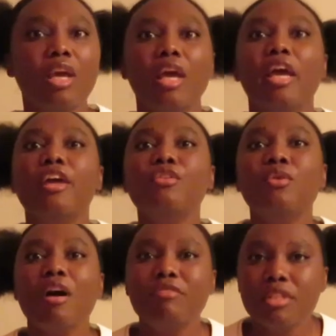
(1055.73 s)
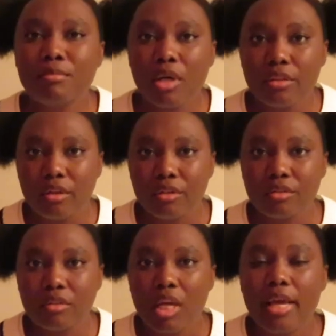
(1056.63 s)
And you have his mother.
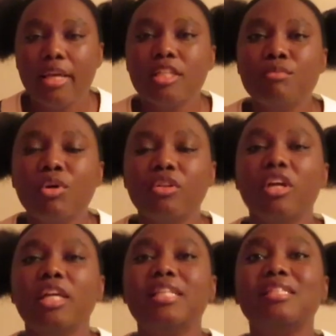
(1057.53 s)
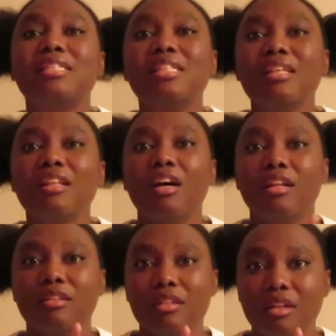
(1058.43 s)
His mother is still
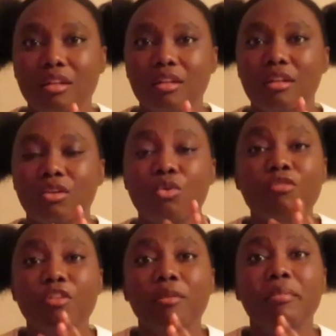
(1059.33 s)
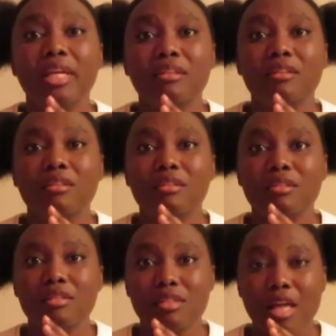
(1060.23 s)
on the government
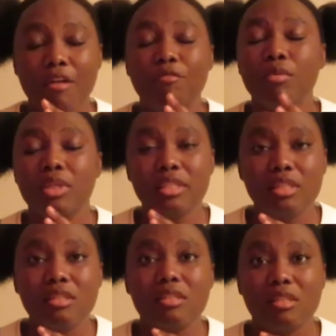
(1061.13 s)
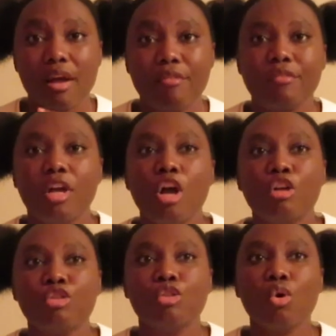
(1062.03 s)
stuff, politics stuff.
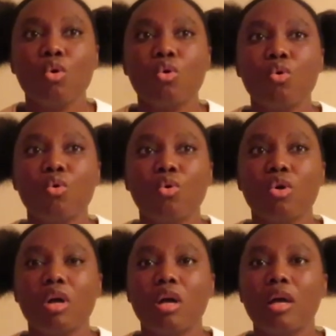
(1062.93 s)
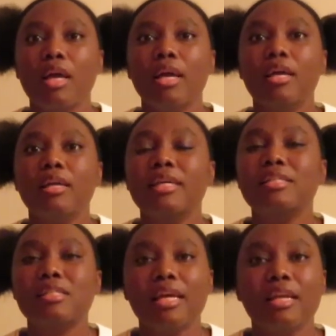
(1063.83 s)
So he
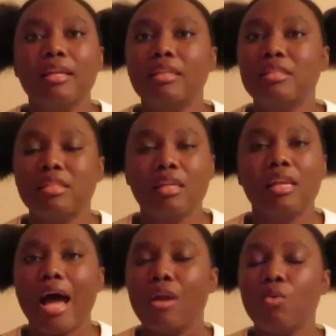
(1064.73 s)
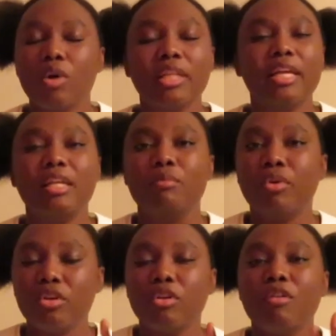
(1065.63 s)
said, listen, I don't want any
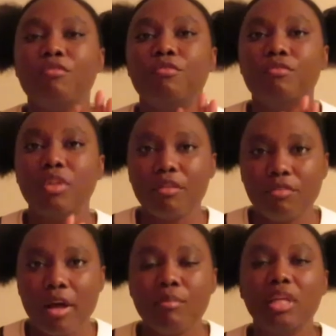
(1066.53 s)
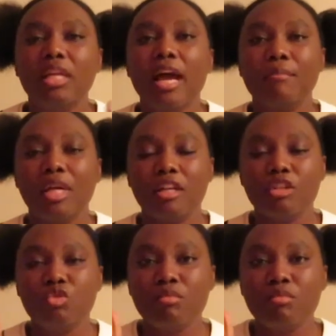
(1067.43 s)
part of that family. I'm gonna